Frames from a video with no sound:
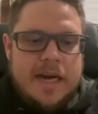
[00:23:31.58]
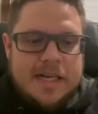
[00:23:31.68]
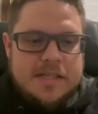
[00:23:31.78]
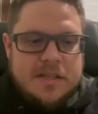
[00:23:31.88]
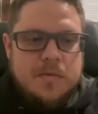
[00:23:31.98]
I
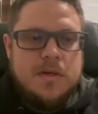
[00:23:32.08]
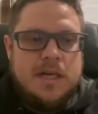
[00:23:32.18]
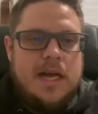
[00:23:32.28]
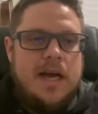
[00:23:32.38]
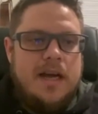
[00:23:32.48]
could see where a
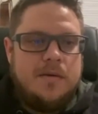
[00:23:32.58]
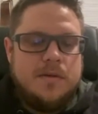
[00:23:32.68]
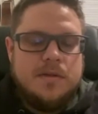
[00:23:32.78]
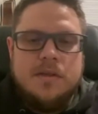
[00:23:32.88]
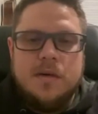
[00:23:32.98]
kayak
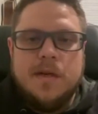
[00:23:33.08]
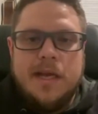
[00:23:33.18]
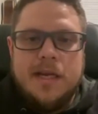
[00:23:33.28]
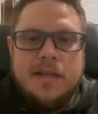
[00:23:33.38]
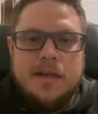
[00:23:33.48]
would come in
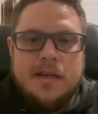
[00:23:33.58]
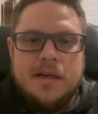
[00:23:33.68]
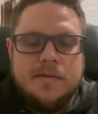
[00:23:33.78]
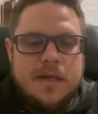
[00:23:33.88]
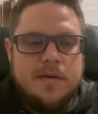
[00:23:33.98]
handy there.
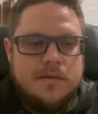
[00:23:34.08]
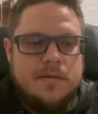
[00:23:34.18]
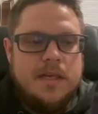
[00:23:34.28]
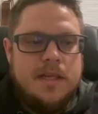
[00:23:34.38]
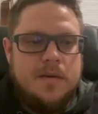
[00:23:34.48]
That would
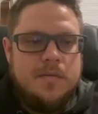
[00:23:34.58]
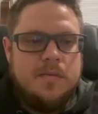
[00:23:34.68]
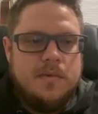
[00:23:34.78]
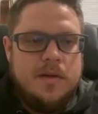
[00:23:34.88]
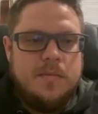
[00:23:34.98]

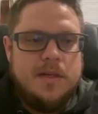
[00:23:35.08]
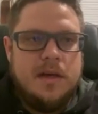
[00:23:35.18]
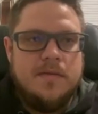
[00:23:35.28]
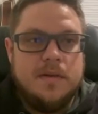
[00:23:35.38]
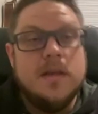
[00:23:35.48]
have been a
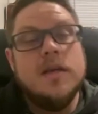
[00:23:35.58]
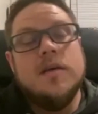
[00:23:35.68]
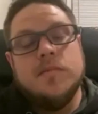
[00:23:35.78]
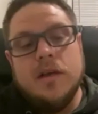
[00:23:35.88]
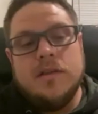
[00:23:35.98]
lot of fun.
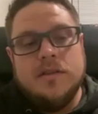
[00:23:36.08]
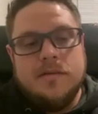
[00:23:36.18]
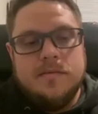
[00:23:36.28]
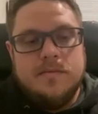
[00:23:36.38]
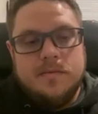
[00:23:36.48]
Luckily
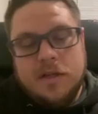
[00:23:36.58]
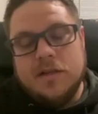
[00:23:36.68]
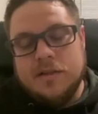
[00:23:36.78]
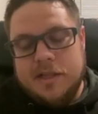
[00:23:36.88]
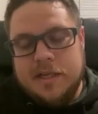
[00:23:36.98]

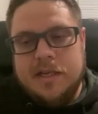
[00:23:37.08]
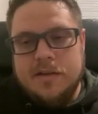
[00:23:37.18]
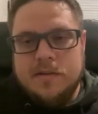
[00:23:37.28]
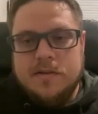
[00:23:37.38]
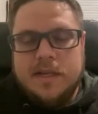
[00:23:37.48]
they
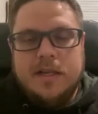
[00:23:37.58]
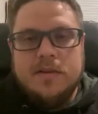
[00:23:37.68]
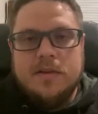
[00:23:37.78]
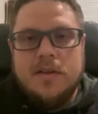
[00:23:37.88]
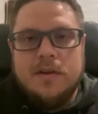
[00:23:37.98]
killed a
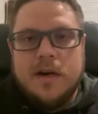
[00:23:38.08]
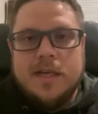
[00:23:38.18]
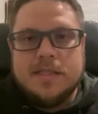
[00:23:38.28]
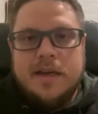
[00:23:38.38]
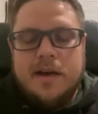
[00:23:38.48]
lot of the
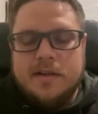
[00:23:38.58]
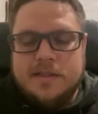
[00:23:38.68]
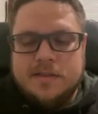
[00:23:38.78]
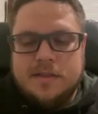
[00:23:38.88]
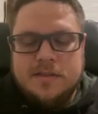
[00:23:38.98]
grass out.
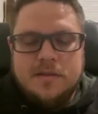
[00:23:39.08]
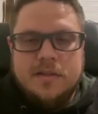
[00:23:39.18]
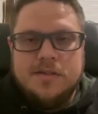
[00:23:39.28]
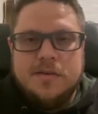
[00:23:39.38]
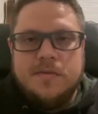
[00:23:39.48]
It's a little
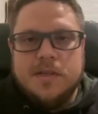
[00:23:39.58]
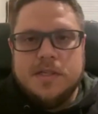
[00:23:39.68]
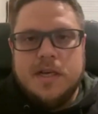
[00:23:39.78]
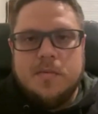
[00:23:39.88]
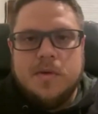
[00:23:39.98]
easier to fish
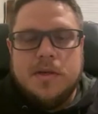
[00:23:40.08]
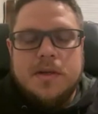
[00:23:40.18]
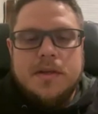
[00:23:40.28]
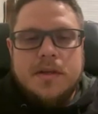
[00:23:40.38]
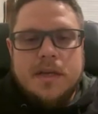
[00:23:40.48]
now, but
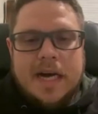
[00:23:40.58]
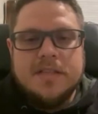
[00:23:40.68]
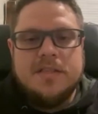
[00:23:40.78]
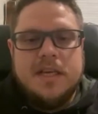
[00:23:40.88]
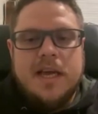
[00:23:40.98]
I can
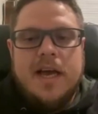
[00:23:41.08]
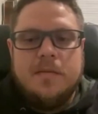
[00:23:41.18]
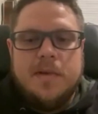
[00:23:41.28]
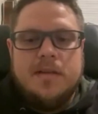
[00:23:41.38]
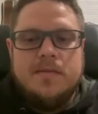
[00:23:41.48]
see a kayak
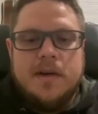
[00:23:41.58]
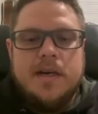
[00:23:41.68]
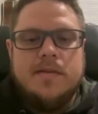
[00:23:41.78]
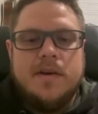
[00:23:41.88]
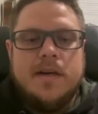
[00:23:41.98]
being
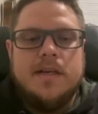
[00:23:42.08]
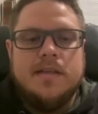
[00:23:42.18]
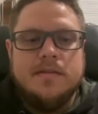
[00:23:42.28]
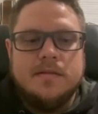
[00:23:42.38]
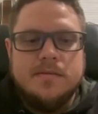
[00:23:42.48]
very,
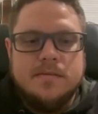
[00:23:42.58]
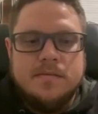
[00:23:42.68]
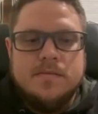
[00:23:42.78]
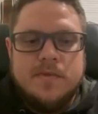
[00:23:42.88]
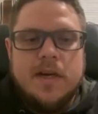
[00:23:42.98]
very,
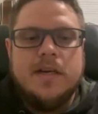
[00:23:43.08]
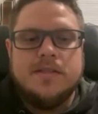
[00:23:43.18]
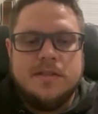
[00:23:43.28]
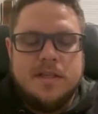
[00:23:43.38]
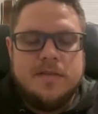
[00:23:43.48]
very
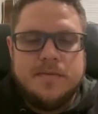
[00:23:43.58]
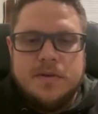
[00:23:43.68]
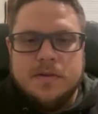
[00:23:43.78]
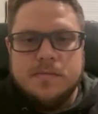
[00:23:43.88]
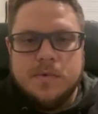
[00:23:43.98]
successful
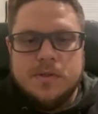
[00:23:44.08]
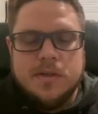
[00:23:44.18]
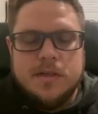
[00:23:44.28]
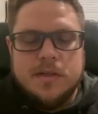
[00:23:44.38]
on Woods Creek.